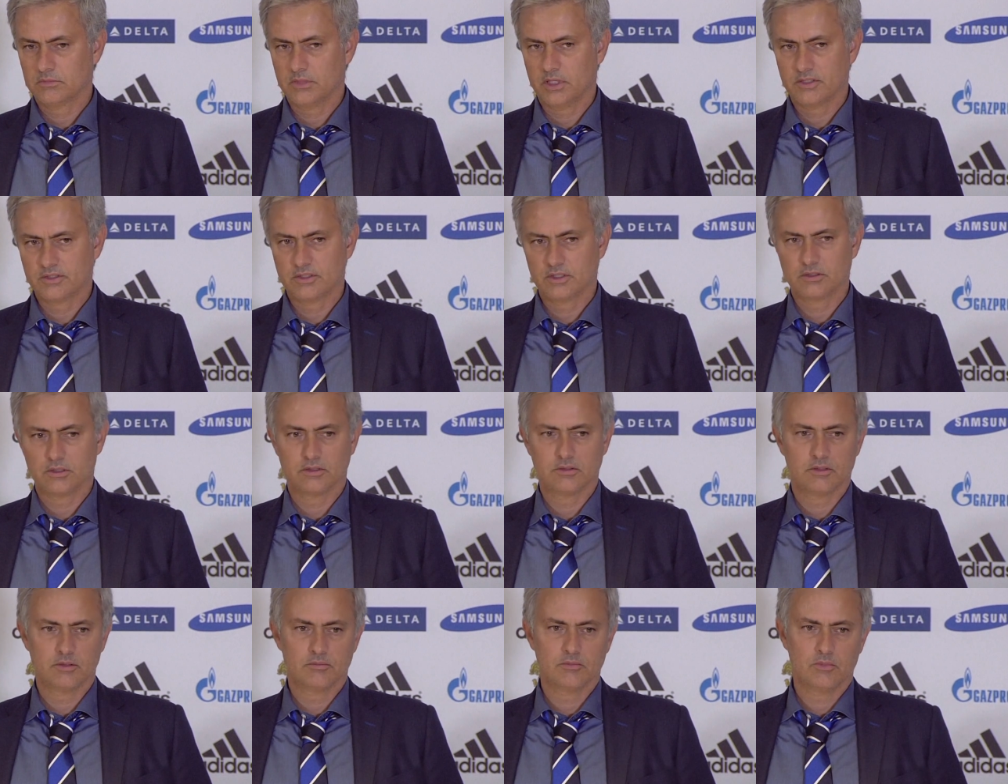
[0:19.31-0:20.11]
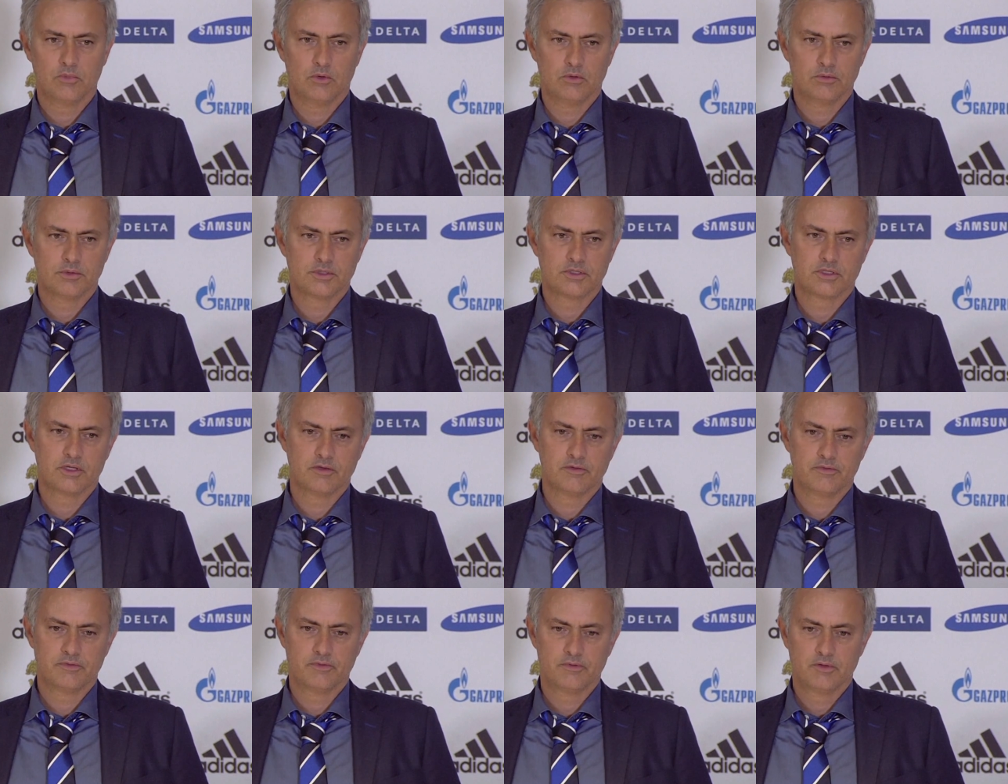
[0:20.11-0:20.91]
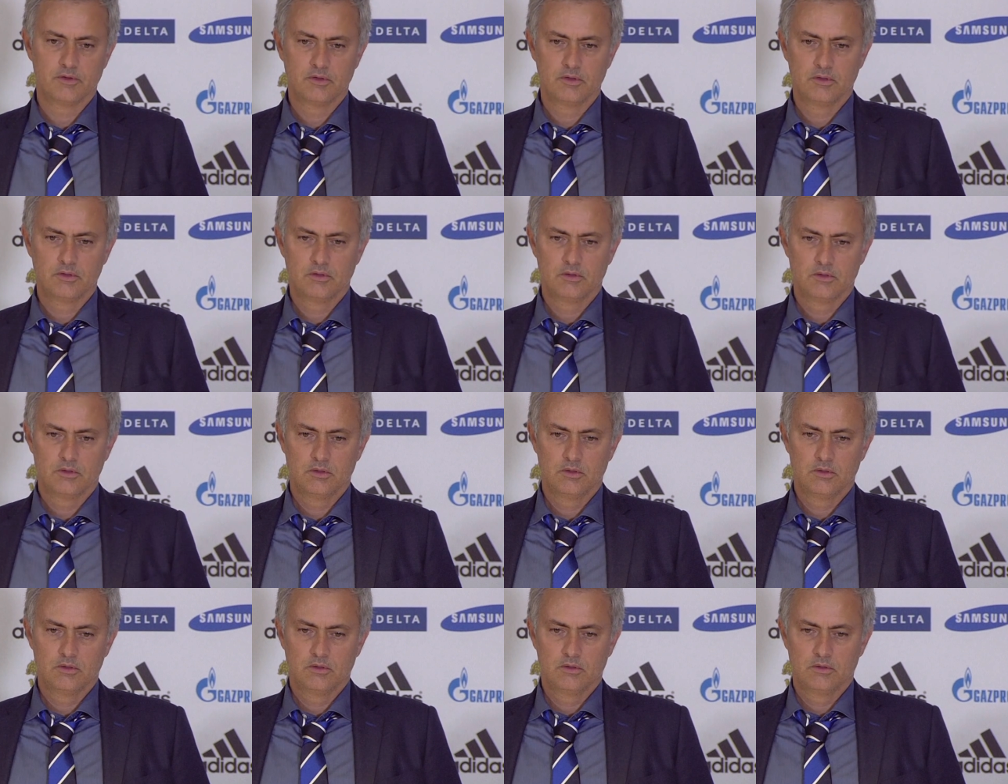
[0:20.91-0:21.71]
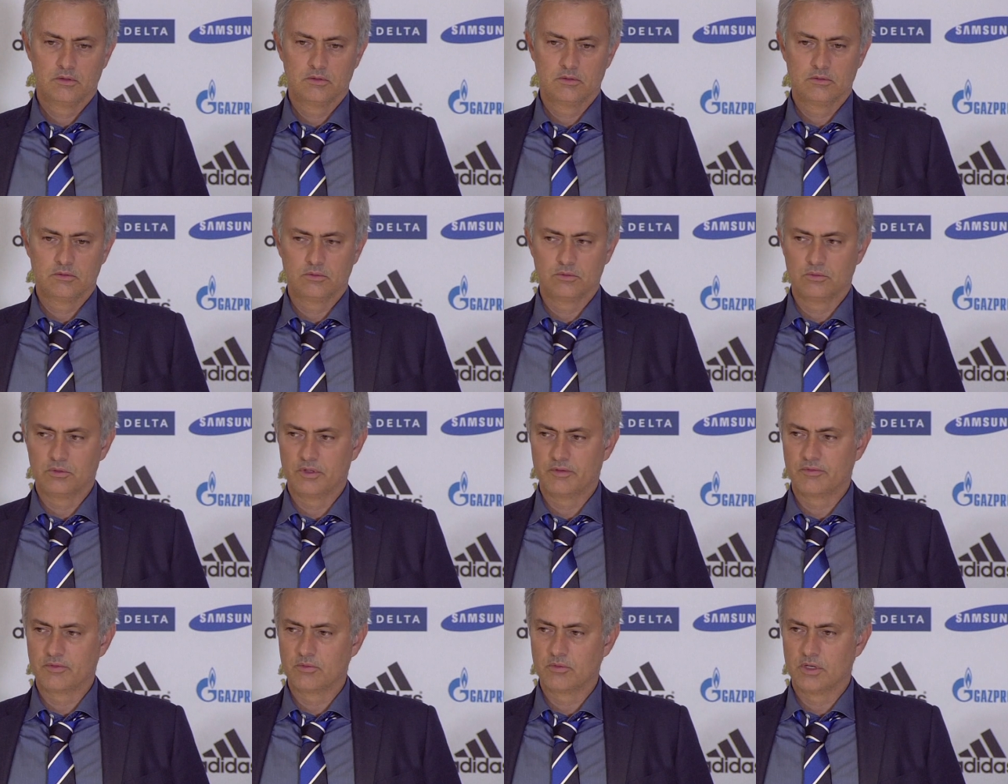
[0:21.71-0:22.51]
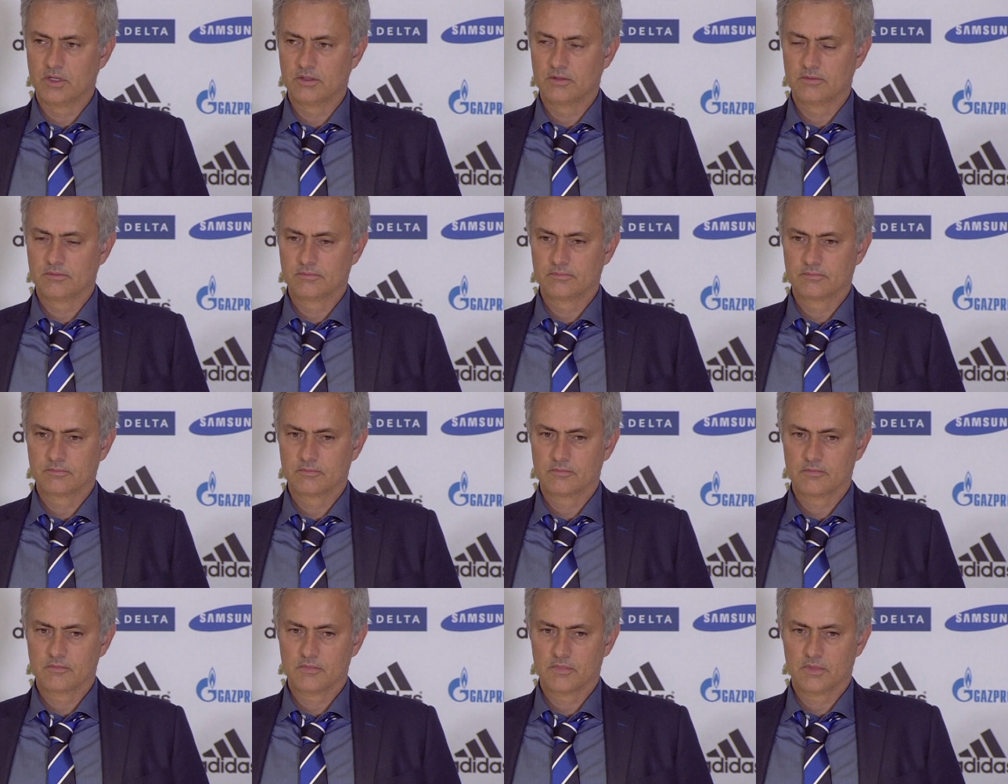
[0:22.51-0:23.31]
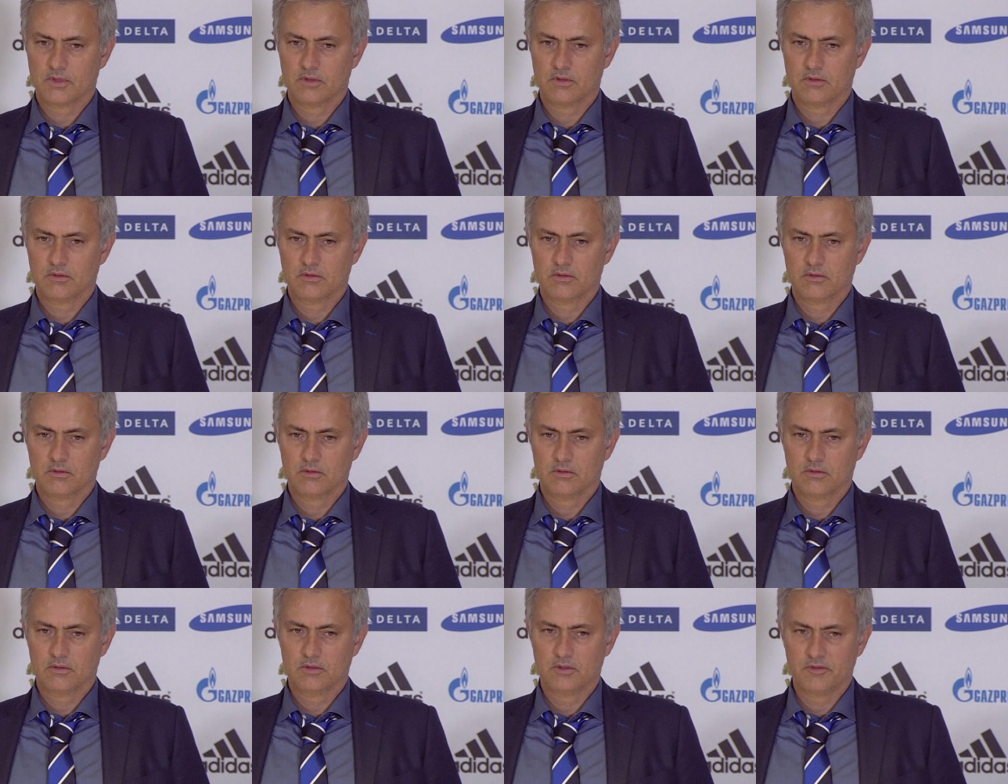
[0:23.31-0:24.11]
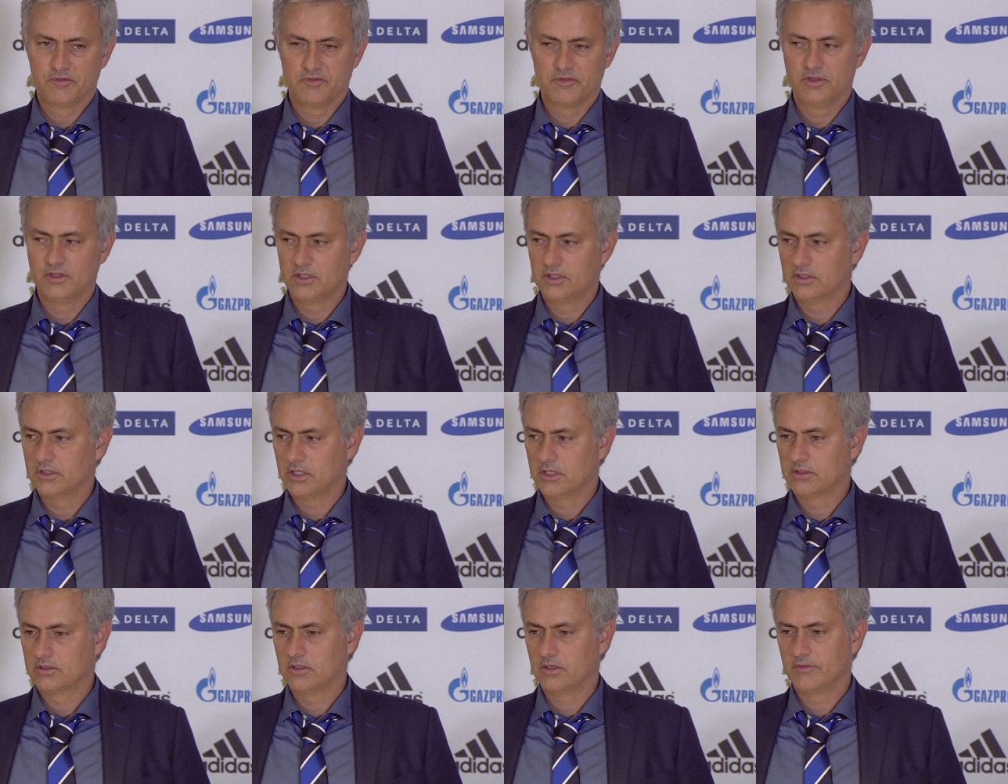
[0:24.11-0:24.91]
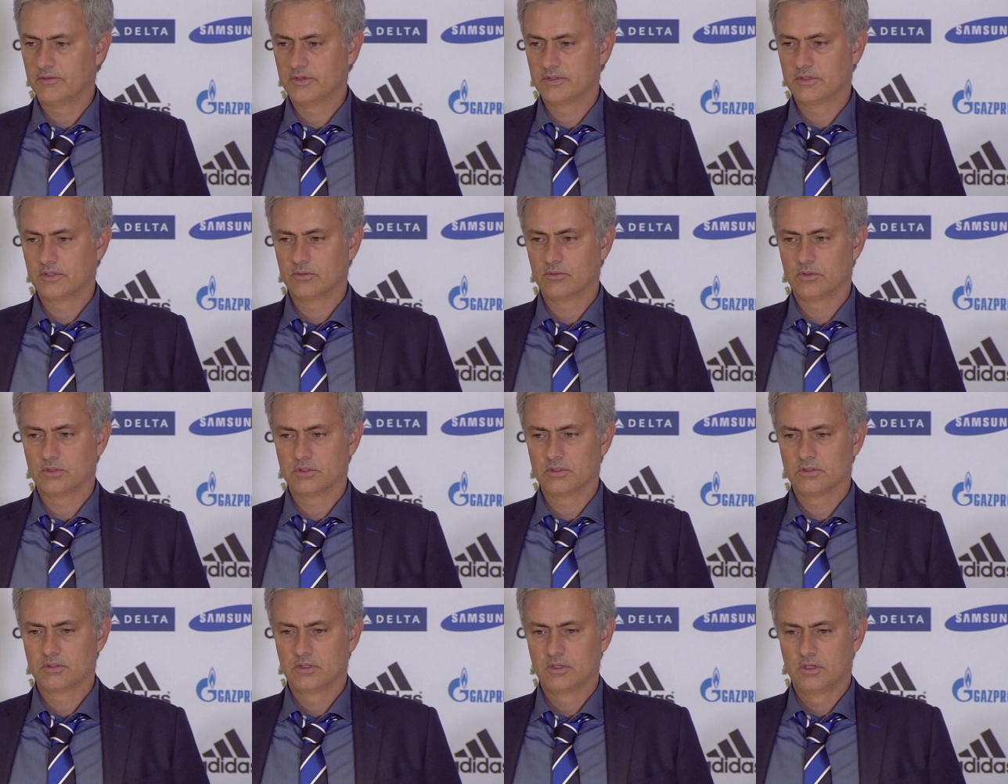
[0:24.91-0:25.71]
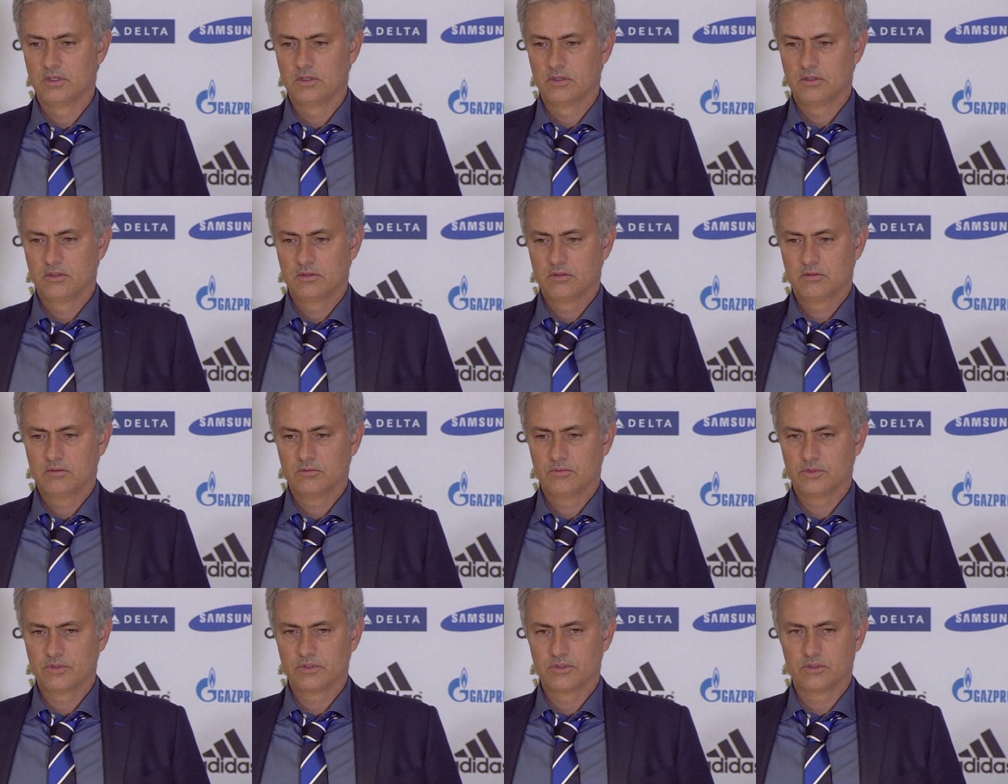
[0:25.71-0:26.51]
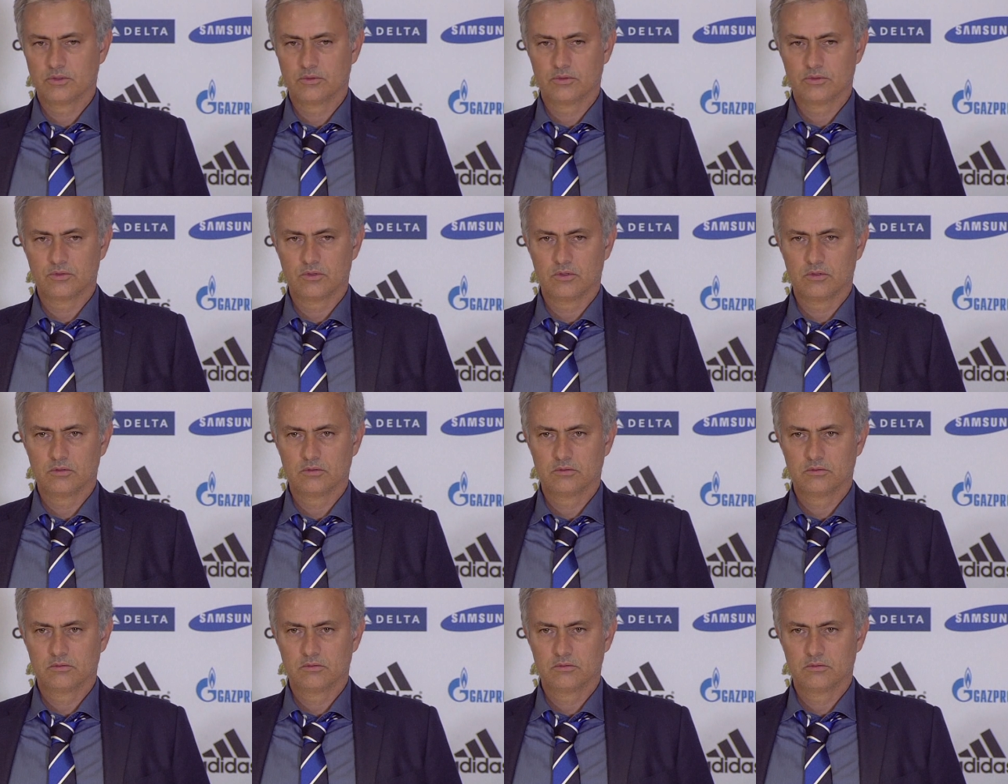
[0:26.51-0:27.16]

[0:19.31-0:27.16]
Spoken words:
I think the team always gave to everyone the feeling that everything was under control.